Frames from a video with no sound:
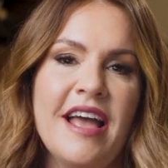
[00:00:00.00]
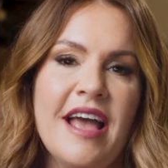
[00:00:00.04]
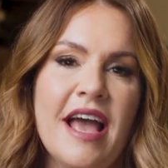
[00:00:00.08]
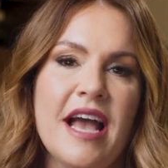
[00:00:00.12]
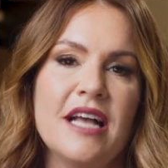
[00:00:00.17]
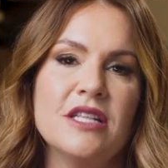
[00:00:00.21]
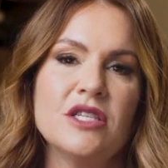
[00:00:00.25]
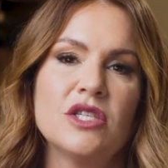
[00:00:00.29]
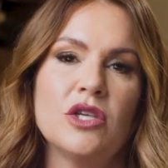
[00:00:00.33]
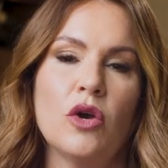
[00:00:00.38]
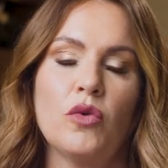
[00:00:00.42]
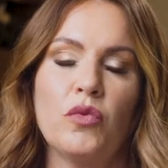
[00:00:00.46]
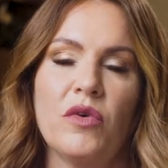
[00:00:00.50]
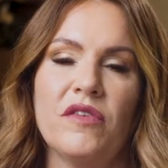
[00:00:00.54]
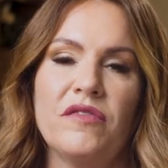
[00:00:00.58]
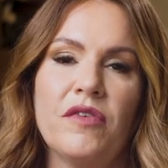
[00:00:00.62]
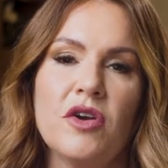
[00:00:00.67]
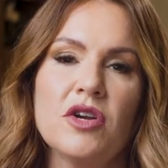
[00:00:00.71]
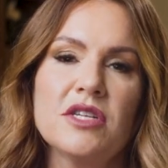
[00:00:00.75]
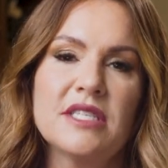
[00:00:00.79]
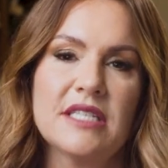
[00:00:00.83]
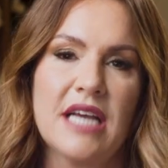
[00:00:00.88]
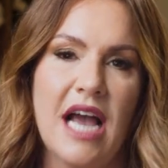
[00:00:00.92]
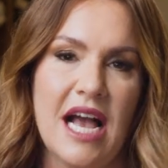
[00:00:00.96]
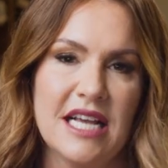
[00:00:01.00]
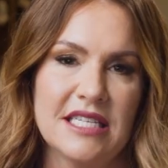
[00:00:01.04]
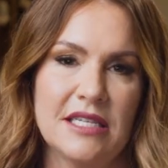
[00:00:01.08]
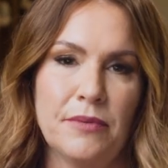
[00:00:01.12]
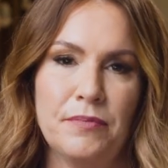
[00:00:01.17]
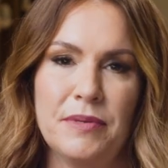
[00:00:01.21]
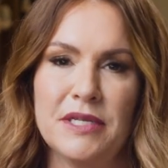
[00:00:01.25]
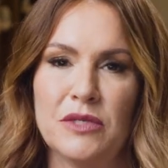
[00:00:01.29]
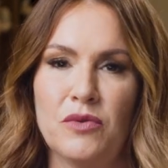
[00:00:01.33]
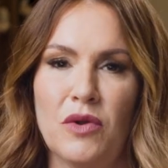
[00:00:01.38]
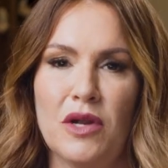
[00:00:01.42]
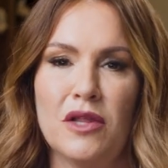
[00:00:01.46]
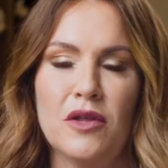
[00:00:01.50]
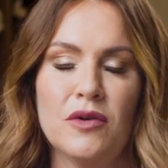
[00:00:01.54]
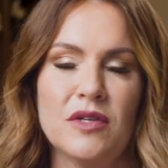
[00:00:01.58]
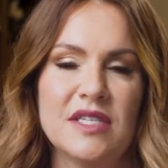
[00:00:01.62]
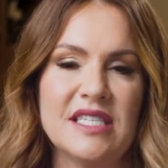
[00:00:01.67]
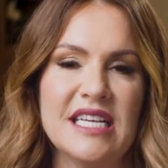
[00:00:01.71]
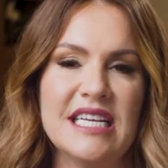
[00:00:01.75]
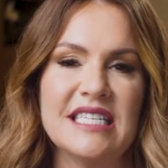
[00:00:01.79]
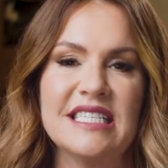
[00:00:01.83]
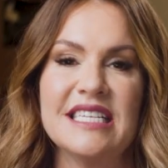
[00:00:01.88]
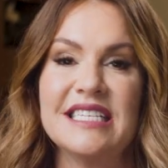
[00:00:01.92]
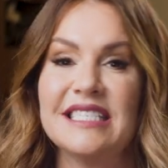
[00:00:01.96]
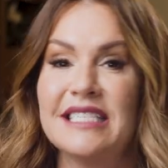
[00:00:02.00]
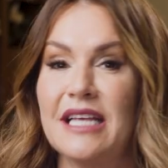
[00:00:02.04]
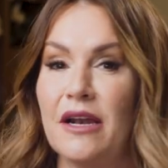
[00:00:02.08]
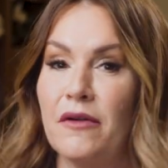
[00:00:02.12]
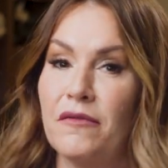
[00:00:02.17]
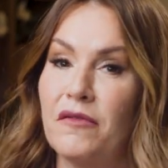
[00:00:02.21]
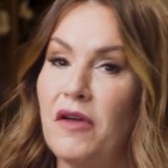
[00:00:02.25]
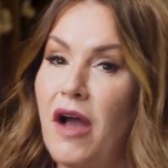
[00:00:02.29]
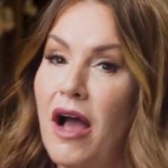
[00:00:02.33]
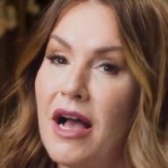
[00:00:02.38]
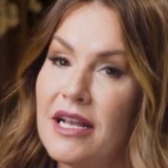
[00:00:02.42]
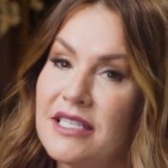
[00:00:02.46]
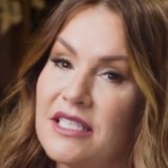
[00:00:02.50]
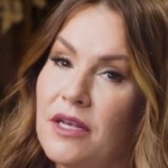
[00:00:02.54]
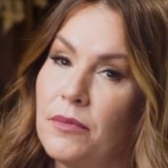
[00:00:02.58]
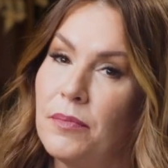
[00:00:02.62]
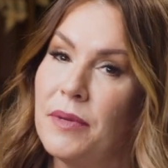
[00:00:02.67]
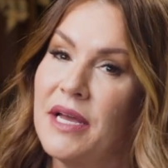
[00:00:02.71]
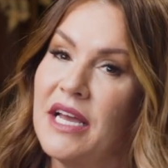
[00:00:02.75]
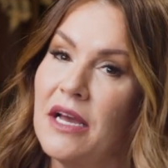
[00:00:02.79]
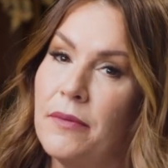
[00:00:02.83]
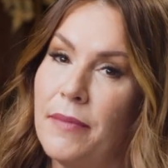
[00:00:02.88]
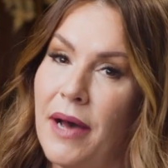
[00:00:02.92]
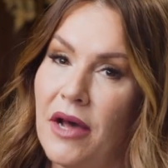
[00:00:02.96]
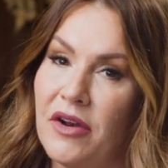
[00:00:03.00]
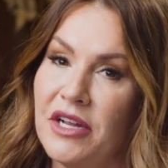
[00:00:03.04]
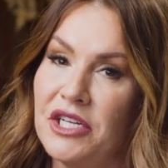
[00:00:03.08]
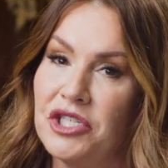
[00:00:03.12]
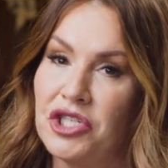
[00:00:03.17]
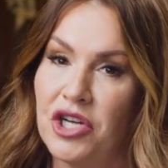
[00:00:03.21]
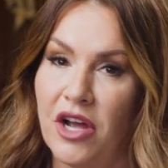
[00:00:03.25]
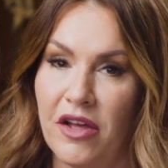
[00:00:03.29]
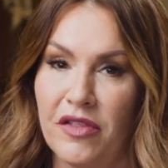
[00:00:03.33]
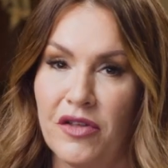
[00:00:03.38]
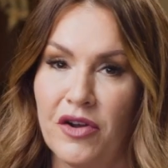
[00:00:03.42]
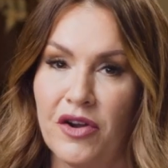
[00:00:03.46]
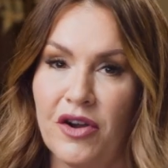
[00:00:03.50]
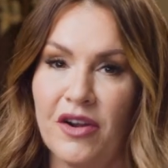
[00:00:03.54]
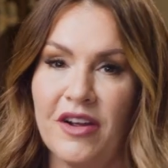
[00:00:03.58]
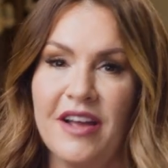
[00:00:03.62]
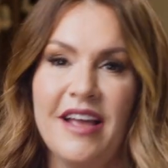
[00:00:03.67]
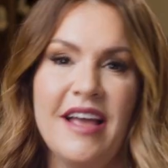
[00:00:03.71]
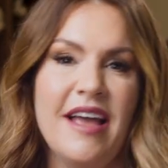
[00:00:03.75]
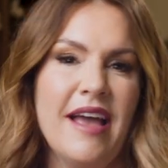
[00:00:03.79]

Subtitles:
And so reverse gossip is one of those things. Instead of gossiping about each other